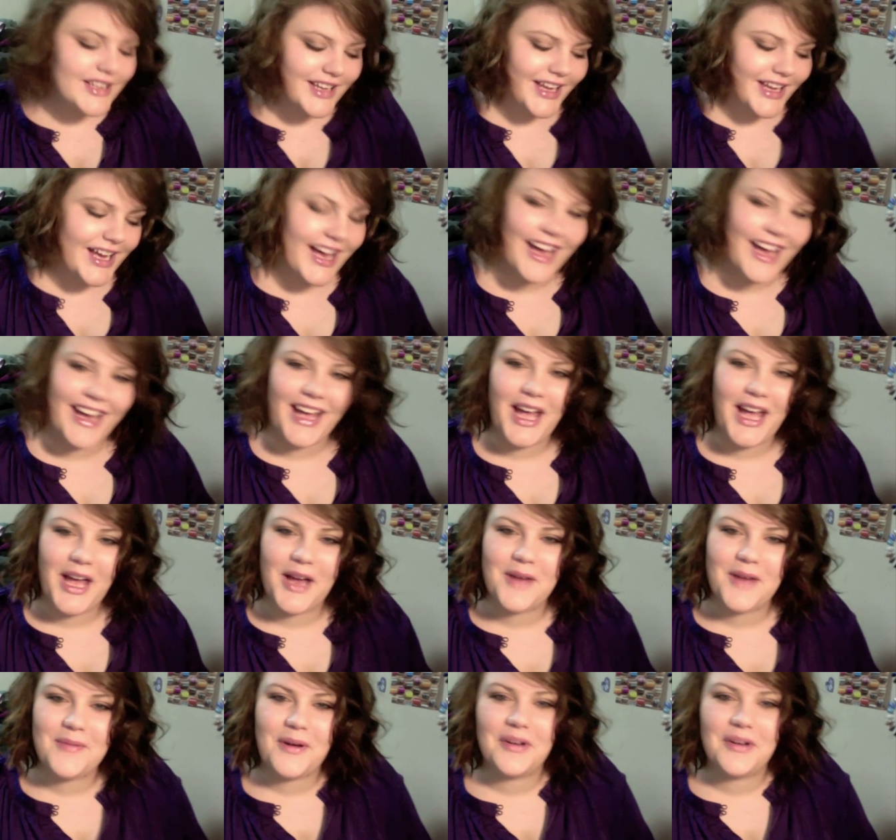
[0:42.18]

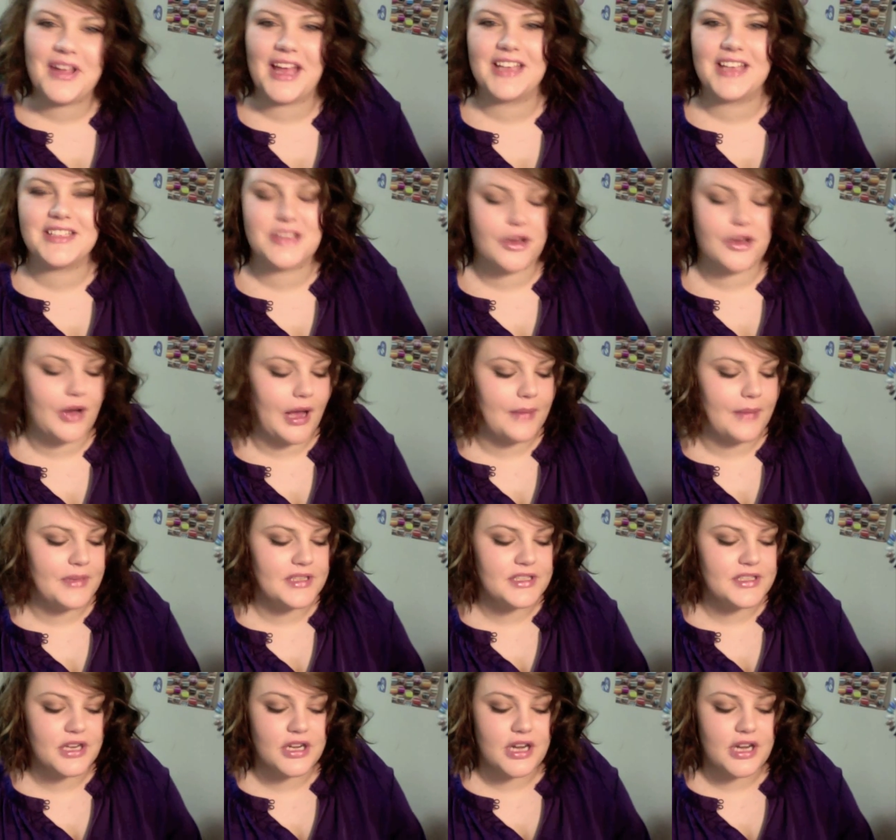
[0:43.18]
Okay, so I'm
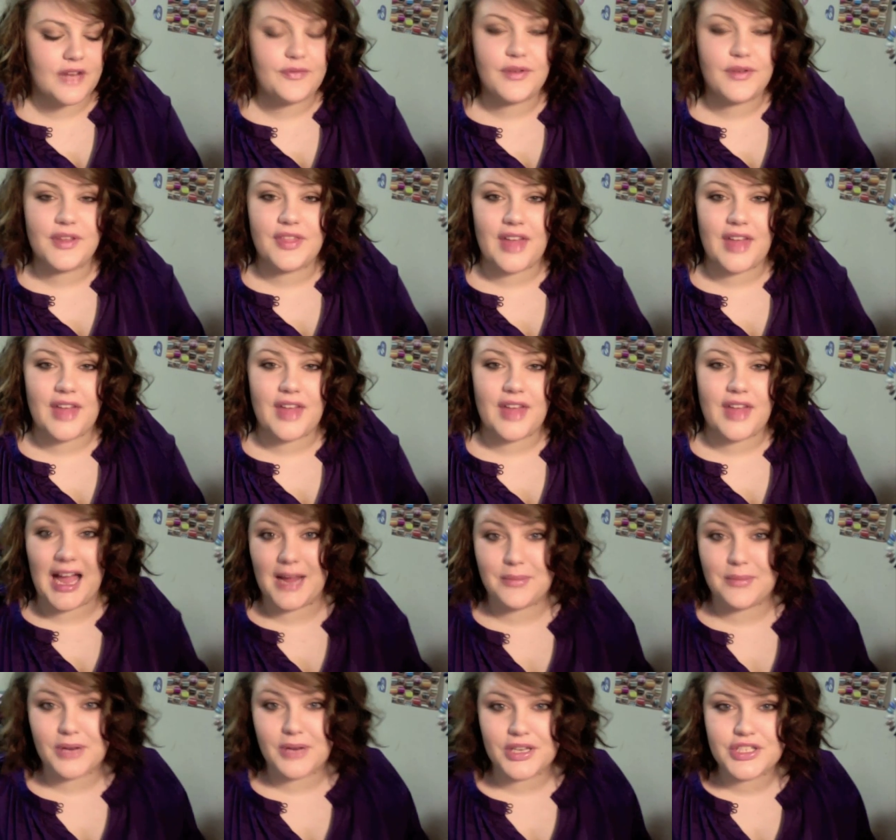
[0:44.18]
going to start off with eye
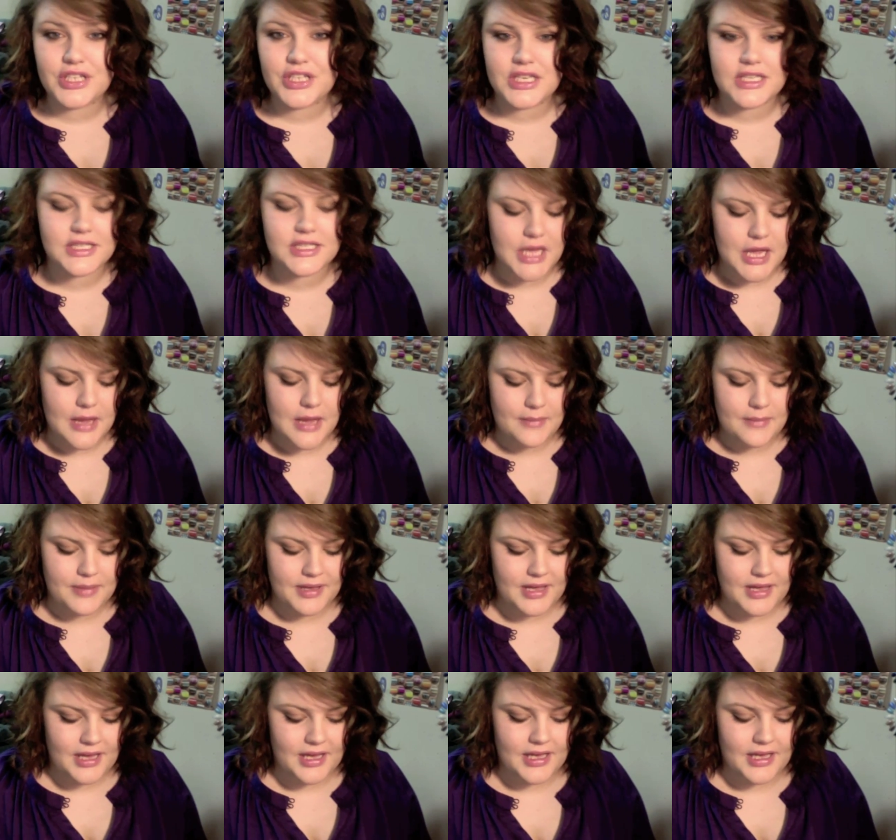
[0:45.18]
brushes
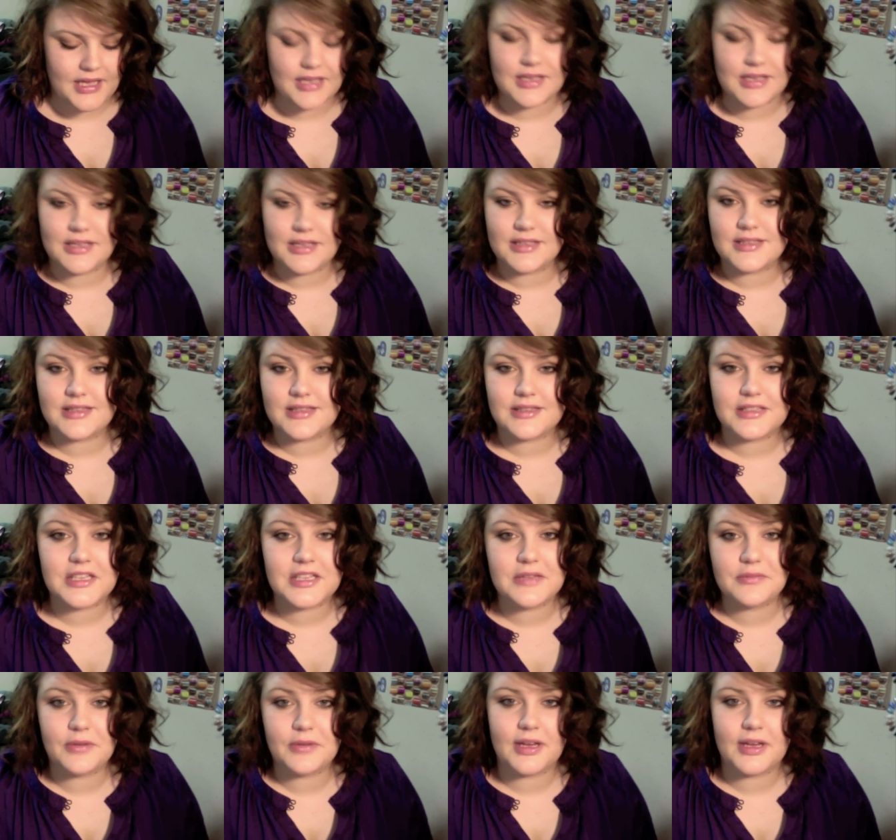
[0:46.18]
because
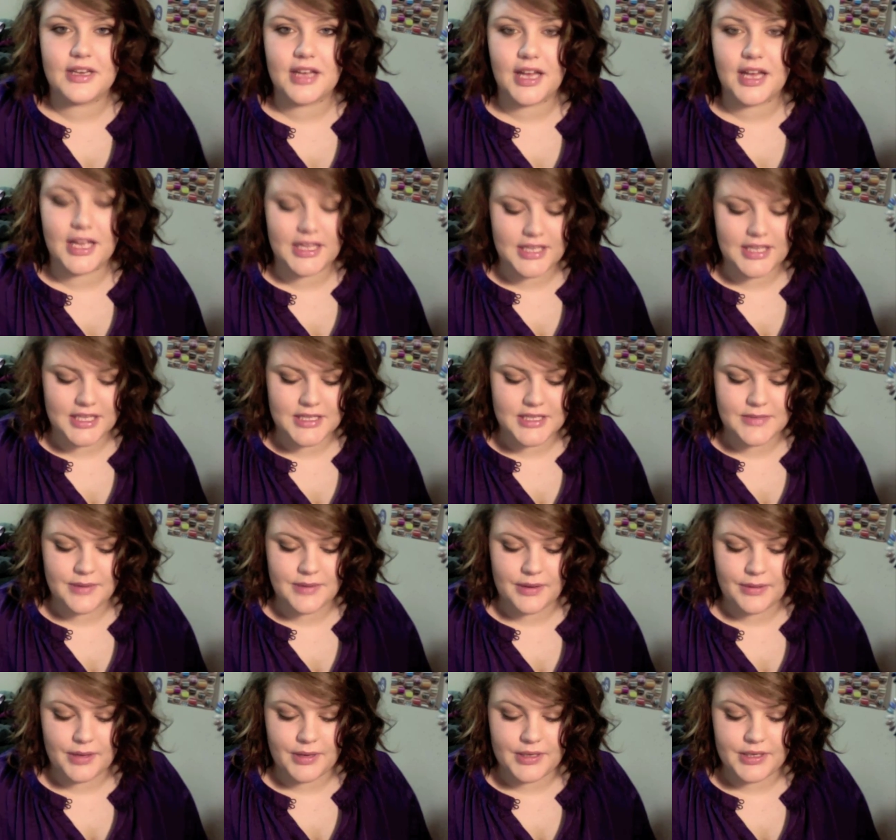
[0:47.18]
why not? That's
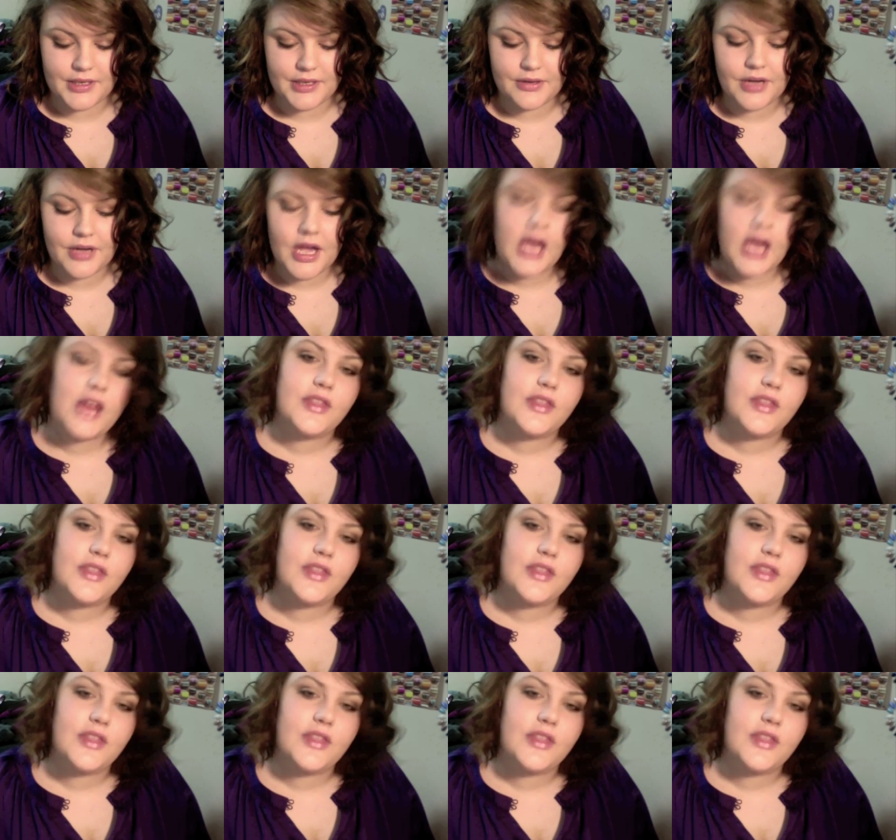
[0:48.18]
what I want to do.